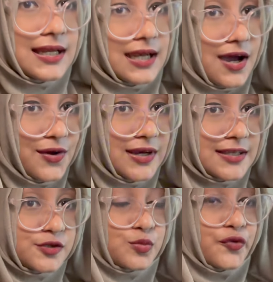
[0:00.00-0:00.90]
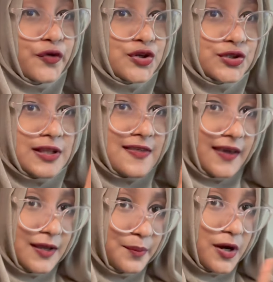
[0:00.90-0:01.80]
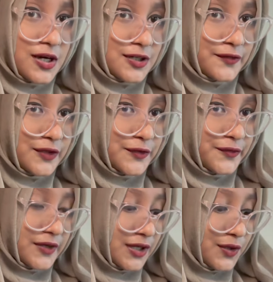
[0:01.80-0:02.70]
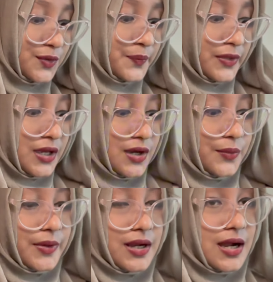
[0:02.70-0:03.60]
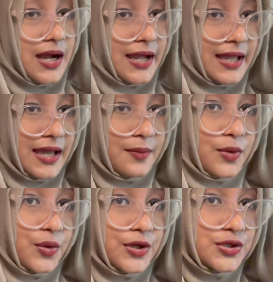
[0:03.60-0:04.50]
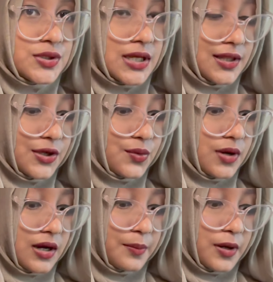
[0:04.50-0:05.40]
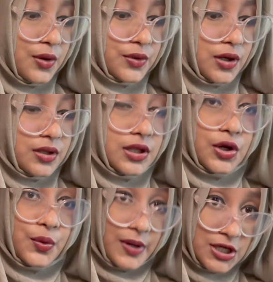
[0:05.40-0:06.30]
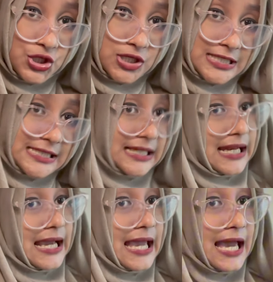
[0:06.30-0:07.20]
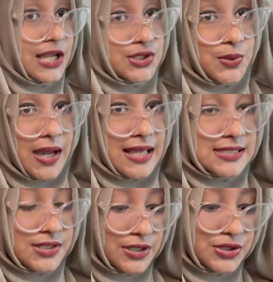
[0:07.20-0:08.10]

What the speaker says: Now let's move on to the second part of the video, where I am going to tell you about the questions that I had to answer